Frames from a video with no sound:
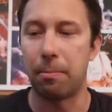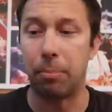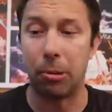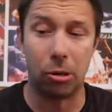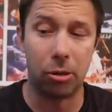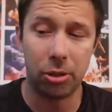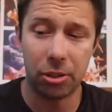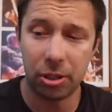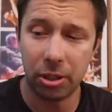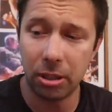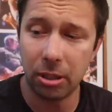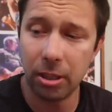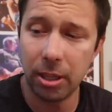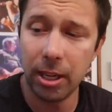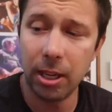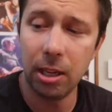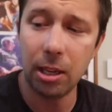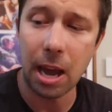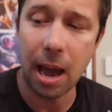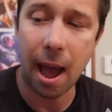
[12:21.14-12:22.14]

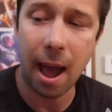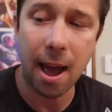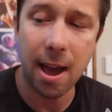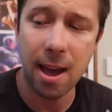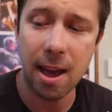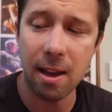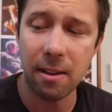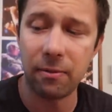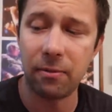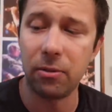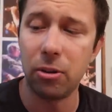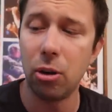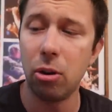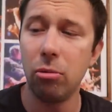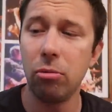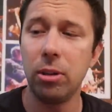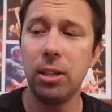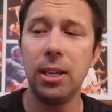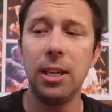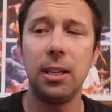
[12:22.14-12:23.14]
personally, I have
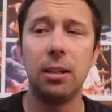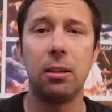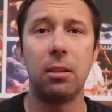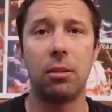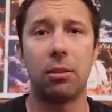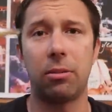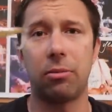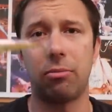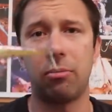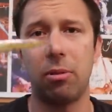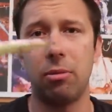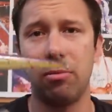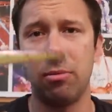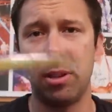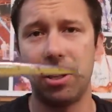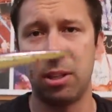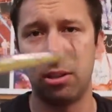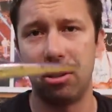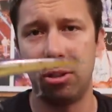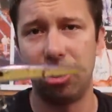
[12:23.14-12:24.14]
no need to throw
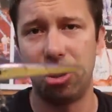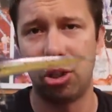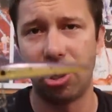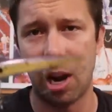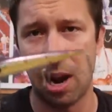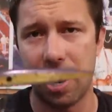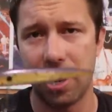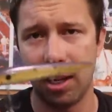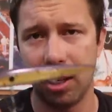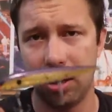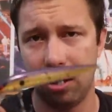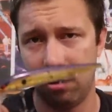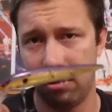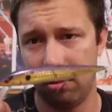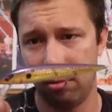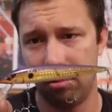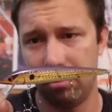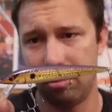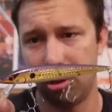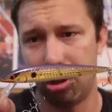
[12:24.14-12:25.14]
this
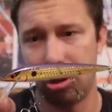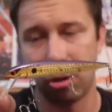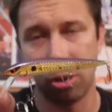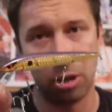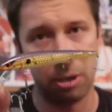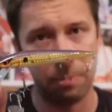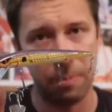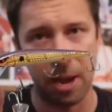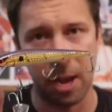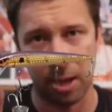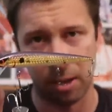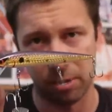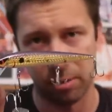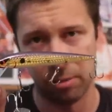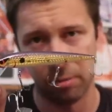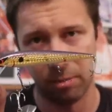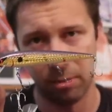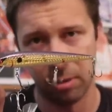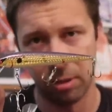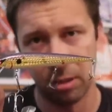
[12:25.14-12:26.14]
giant
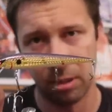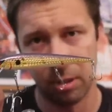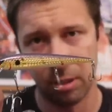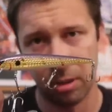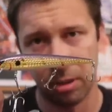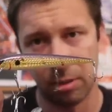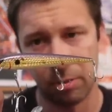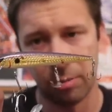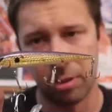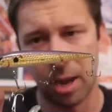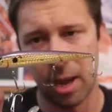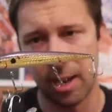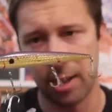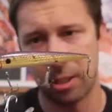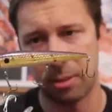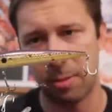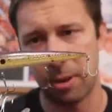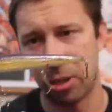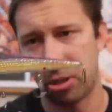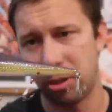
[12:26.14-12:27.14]
jerkbait, okay?
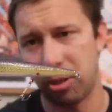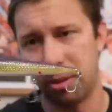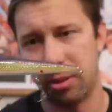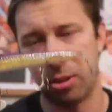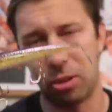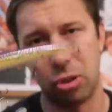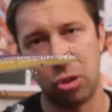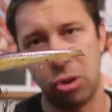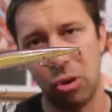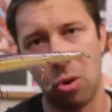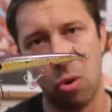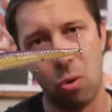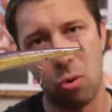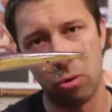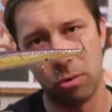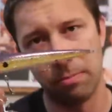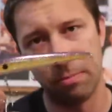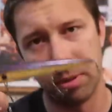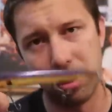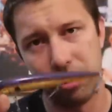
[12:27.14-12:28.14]
Especially in this
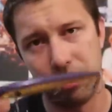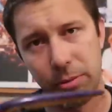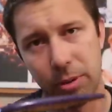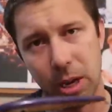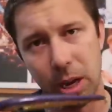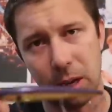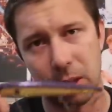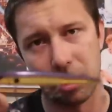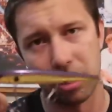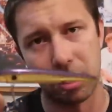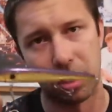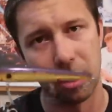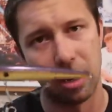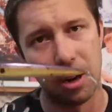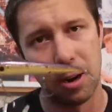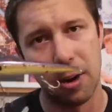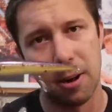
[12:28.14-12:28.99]
gold-blue color.